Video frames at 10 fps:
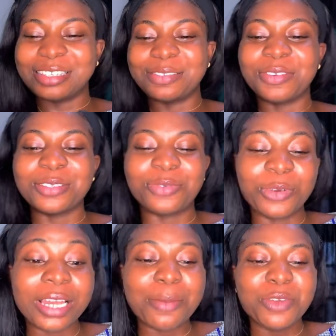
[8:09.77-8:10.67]
6 verse
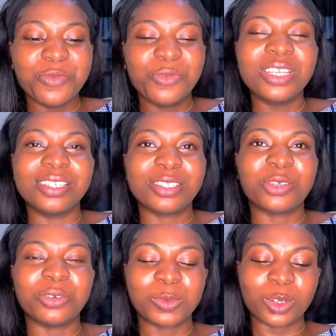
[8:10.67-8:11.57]
4. Let me read this
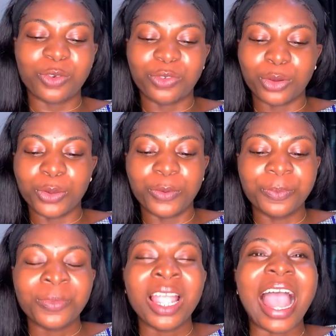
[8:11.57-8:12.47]
scripture for you.
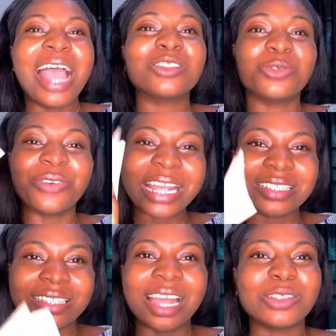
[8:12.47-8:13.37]
I had to
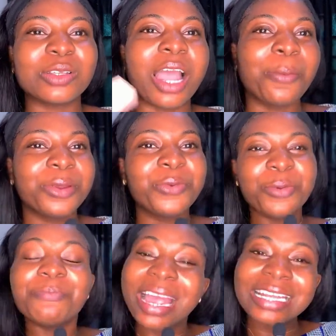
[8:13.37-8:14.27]
write it out so that I'll be
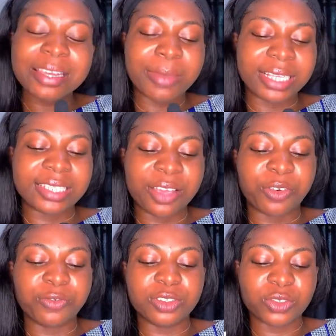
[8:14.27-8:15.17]
reminding myself
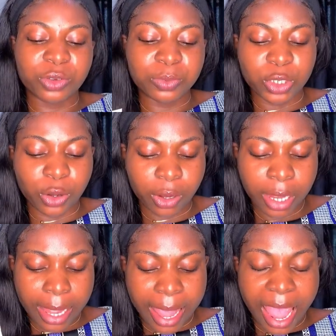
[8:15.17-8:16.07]
of the scripture
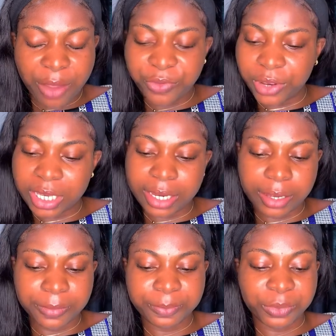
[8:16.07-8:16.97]
every
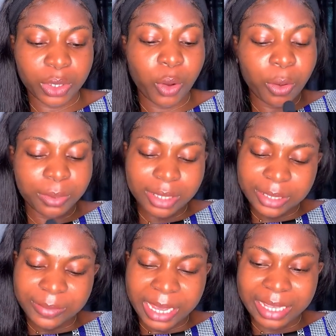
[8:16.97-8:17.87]
day. Hope
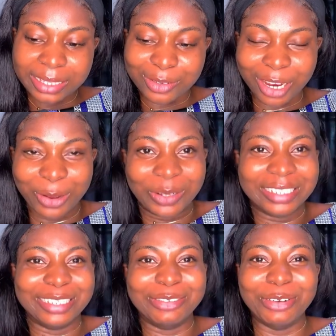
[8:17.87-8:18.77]
this mic is
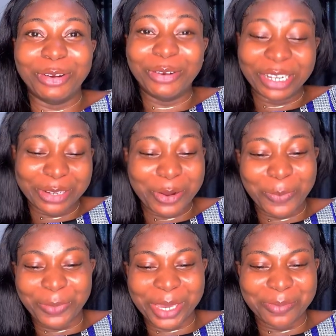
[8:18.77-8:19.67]
recording. No, you
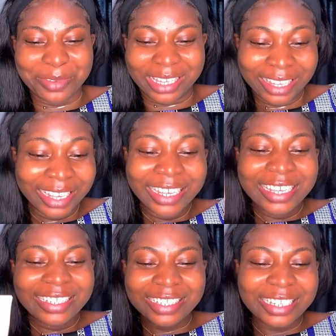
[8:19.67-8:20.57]
go pay me.
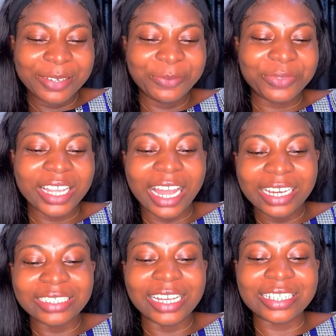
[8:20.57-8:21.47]
See,
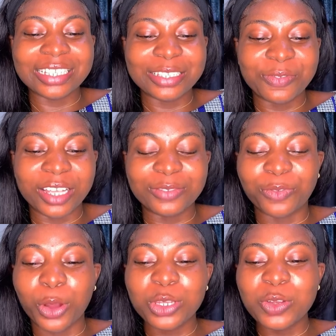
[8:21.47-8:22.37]
Galatians 6 verse
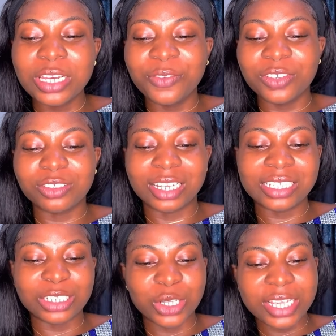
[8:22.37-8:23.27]
4, New Living
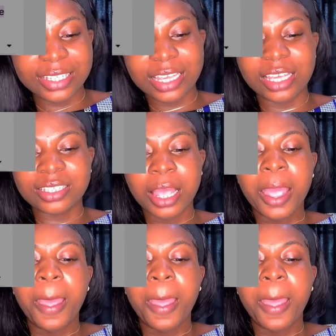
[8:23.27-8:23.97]
Translation, it says,